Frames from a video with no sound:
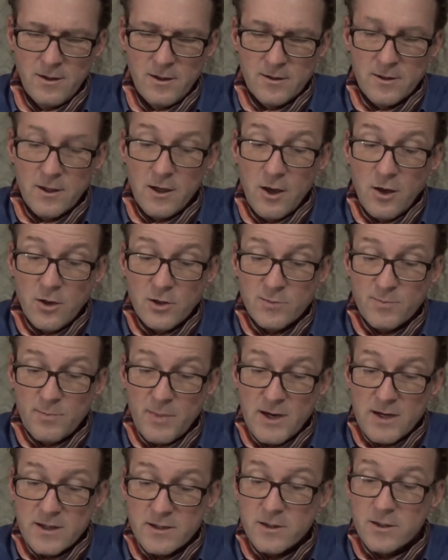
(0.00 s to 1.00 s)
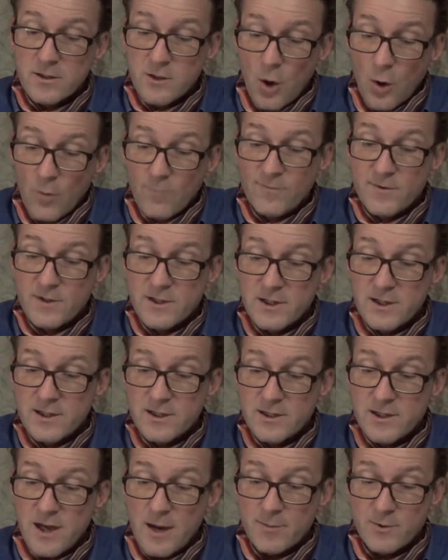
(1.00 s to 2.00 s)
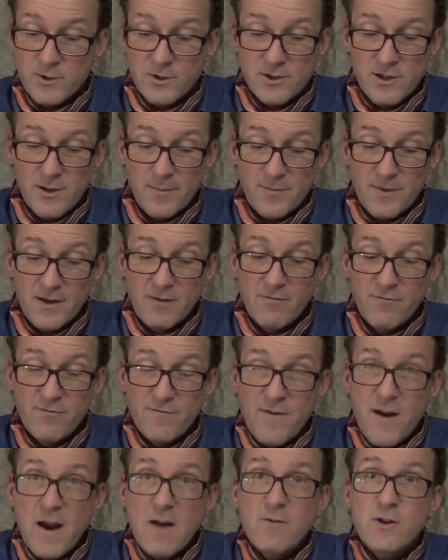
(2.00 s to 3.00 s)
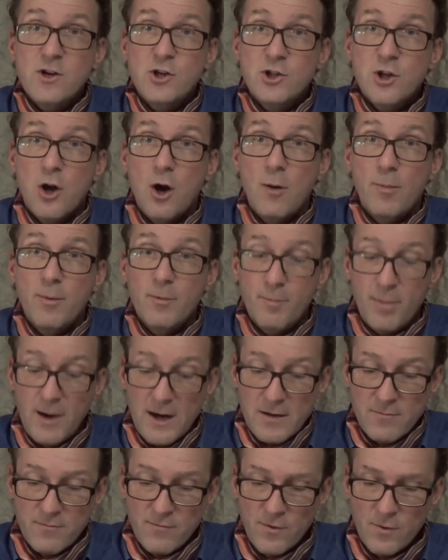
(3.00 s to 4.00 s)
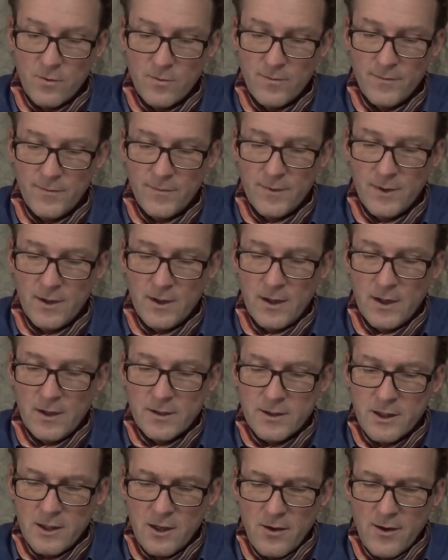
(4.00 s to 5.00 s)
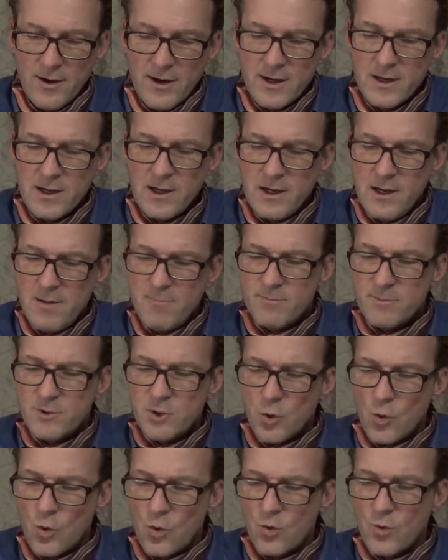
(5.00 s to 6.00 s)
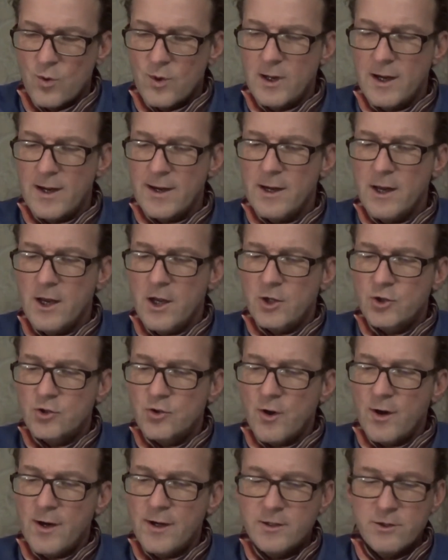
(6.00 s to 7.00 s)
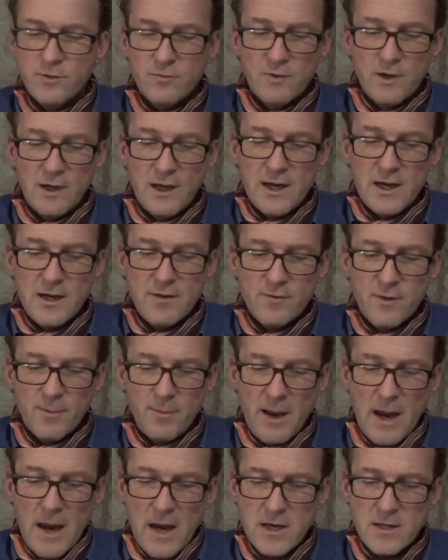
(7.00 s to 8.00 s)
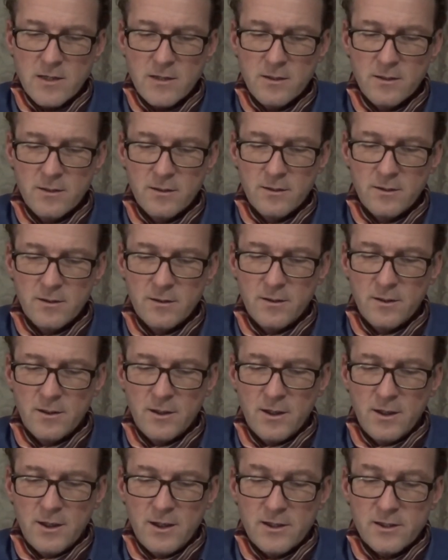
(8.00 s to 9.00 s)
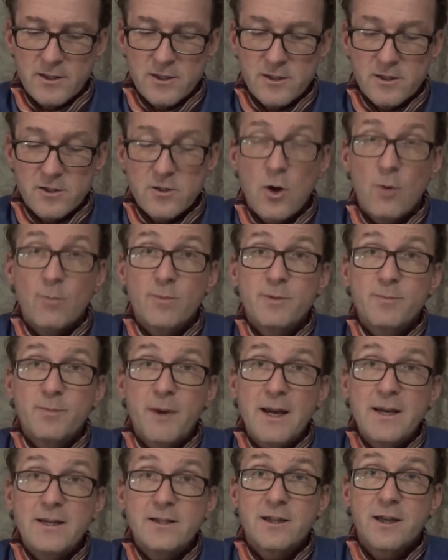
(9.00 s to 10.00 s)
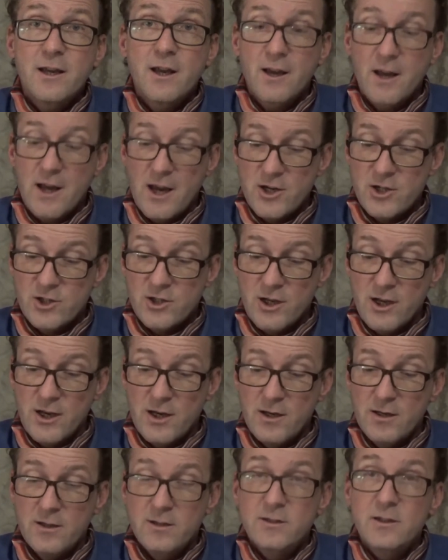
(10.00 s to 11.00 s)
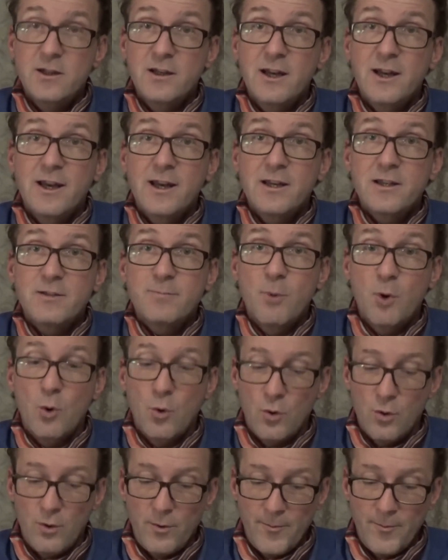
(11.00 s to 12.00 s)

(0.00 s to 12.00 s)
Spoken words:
The large beast had obviously stepped on something very sharp and painful. The lion limped awkwardly, trying to relieve the pain. It stopped pacing occasionally to lick its paw.